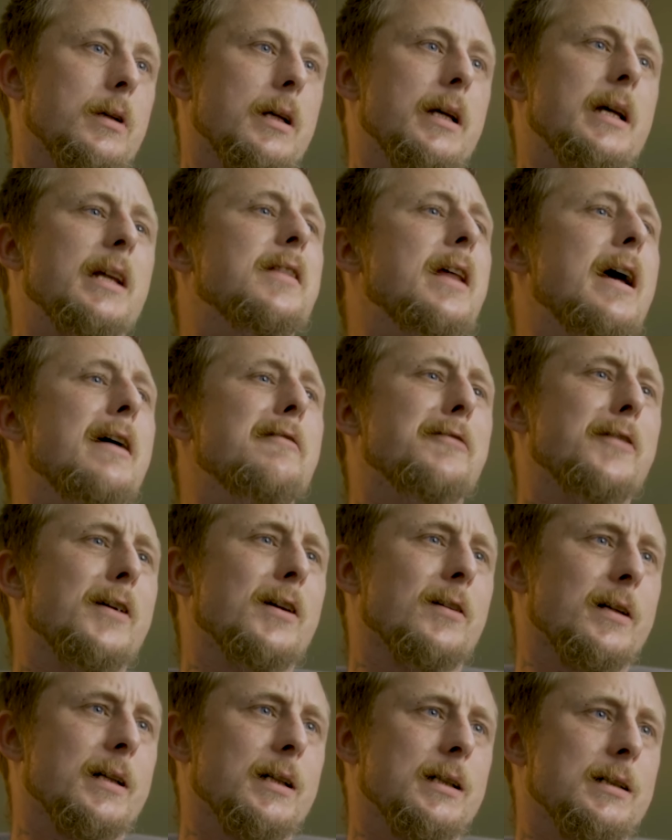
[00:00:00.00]
get that
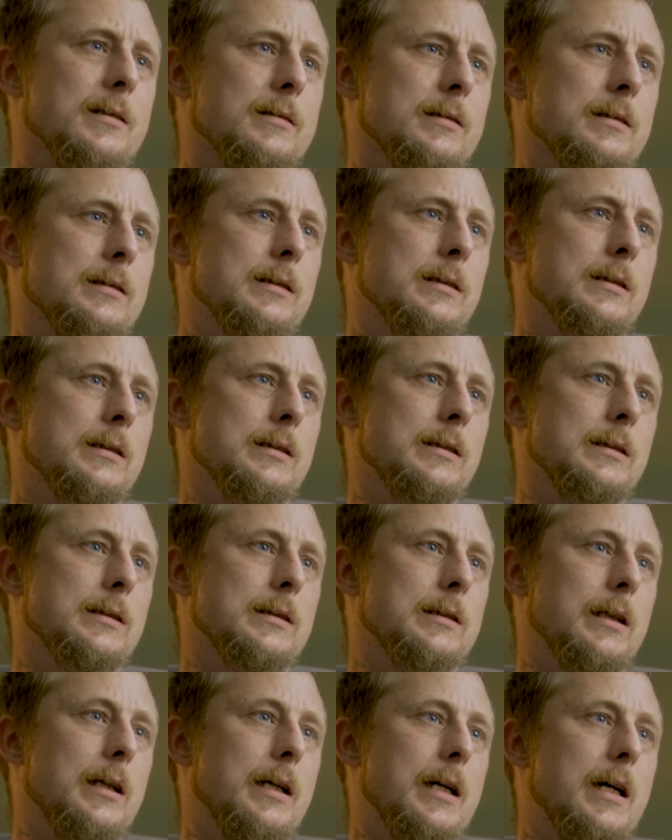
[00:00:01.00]
feeling,
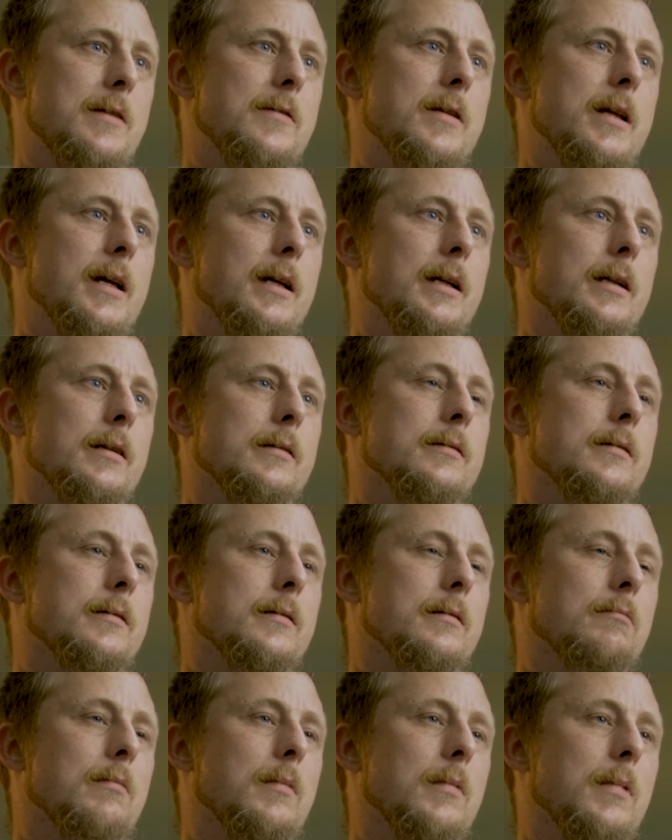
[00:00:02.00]
and
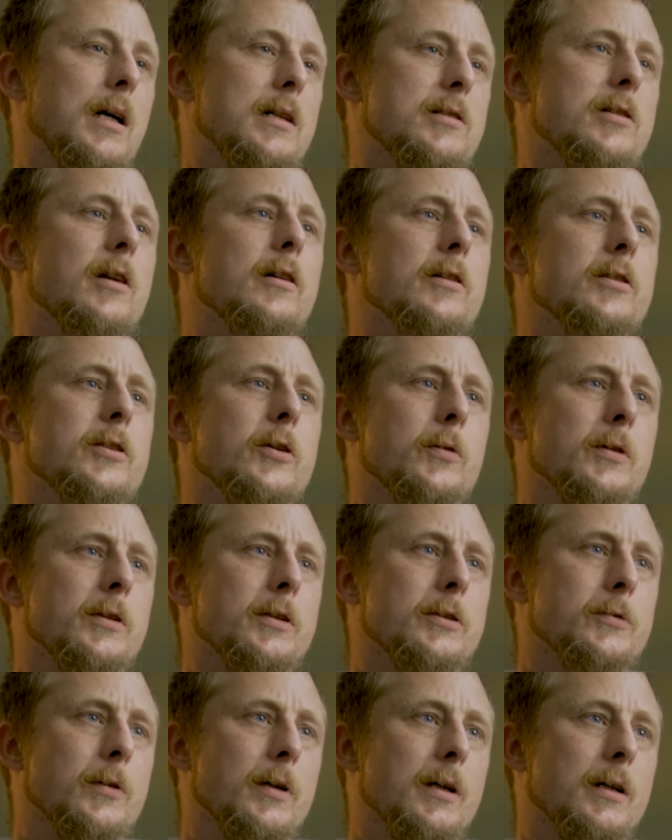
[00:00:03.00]
then I started doing
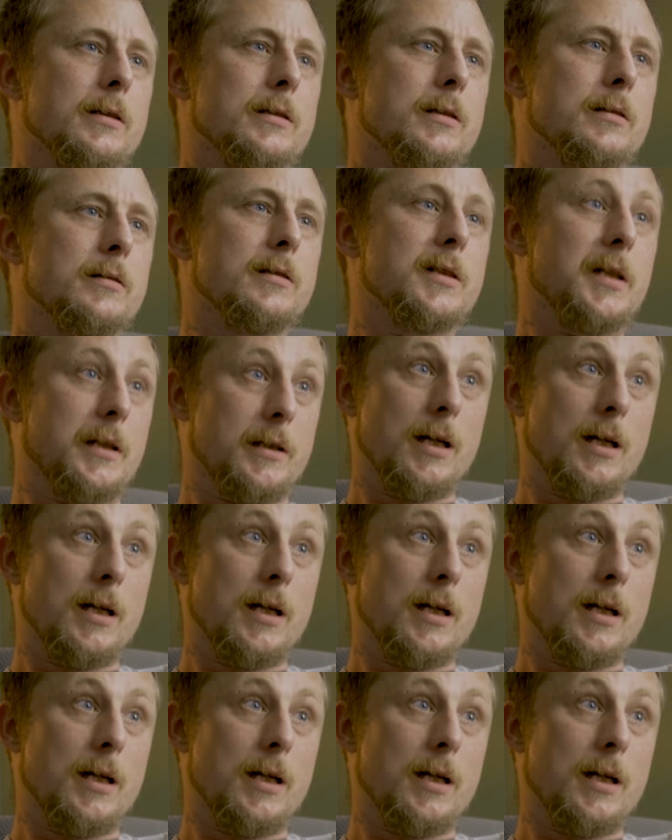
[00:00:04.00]
the drugs to